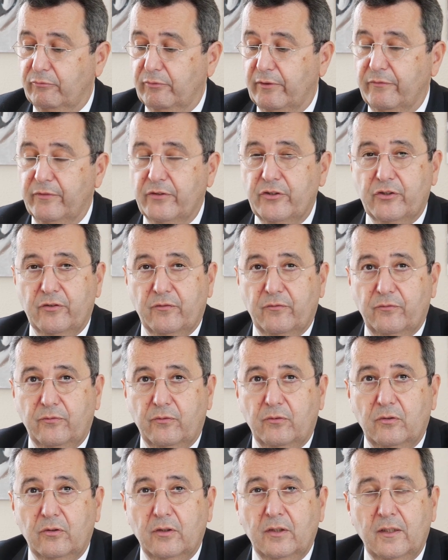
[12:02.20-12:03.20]
revision
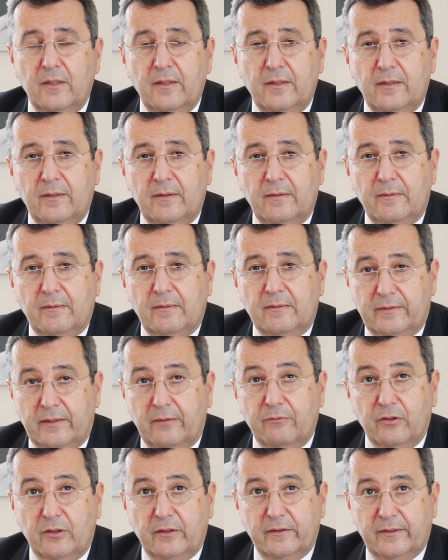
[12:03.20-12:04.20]
for
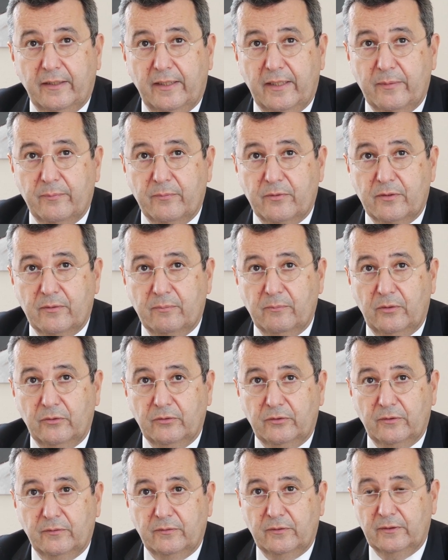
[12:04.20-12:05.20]
several times
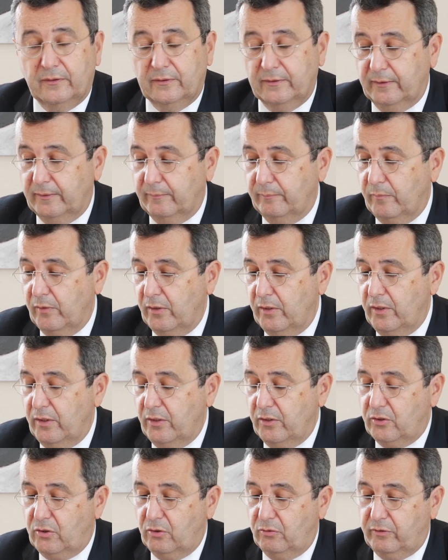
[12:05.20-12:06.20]
most of the time
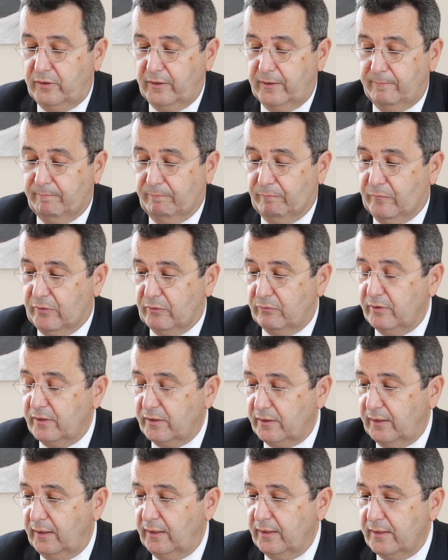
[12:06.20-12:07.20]
so the the
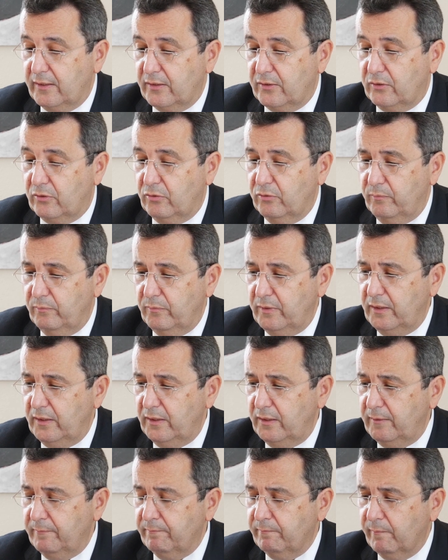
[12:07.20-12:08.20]
results to
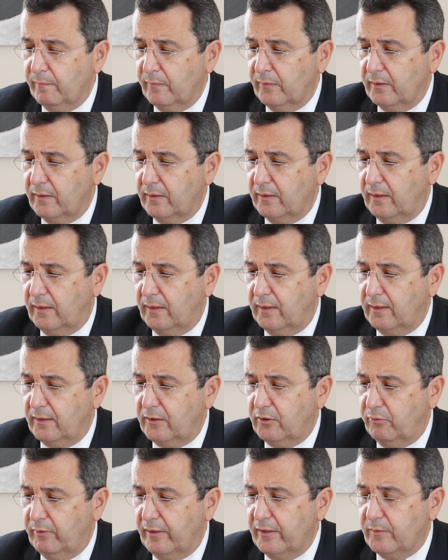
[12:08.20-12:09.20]
me are
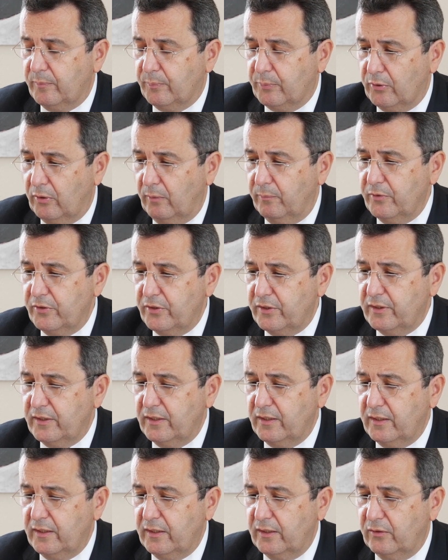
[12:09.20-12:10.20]
quite
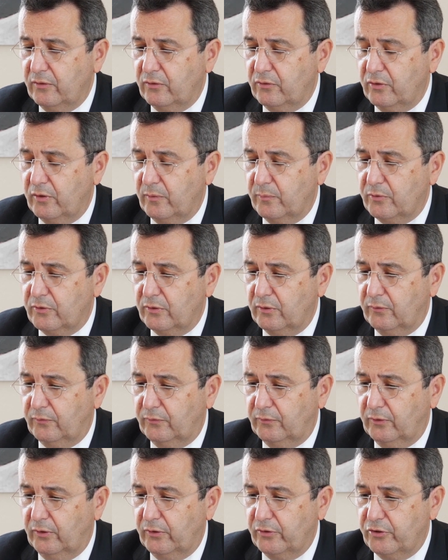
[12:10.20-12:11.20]
promising in terms
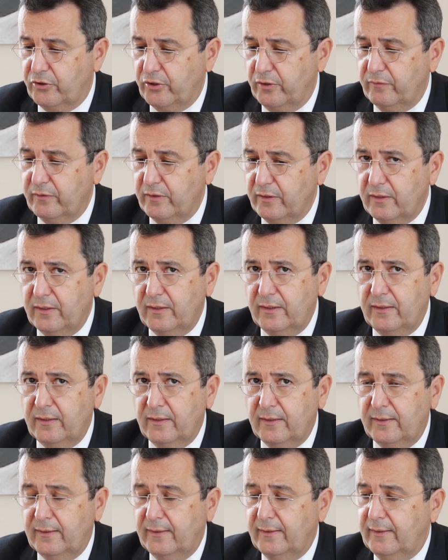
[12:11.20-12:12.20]
of
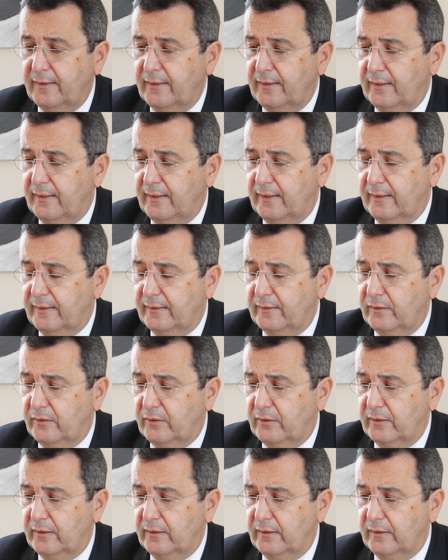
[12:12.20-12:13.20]
longevity
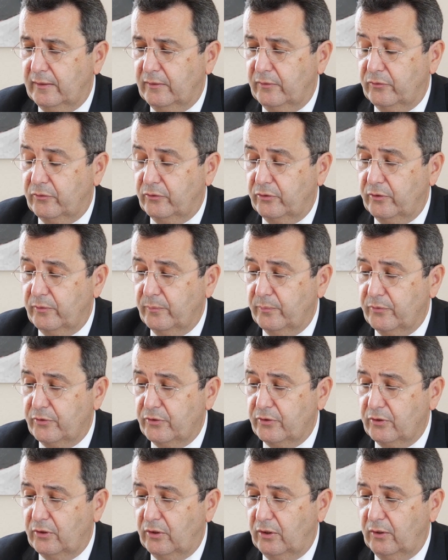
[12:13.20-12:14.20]
and in
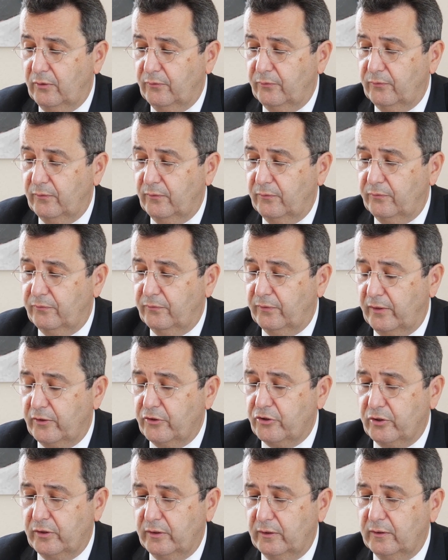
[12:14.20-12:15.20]
terms of
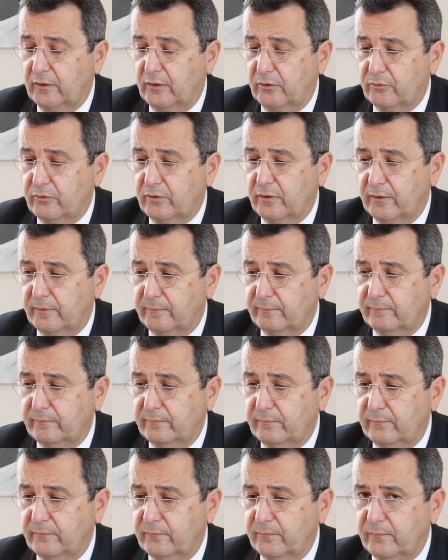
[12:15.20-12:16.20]
functional outcome.
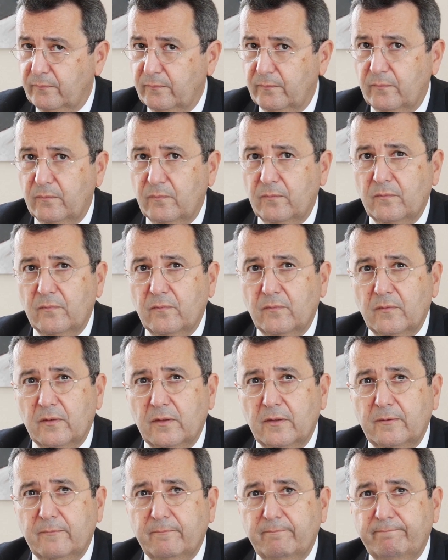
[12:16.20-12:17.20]

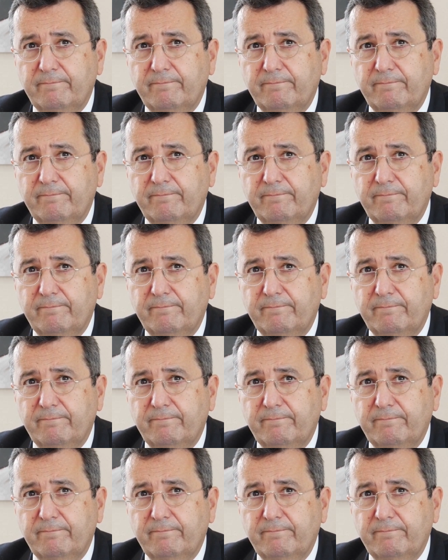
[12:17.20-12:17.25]
Yeah.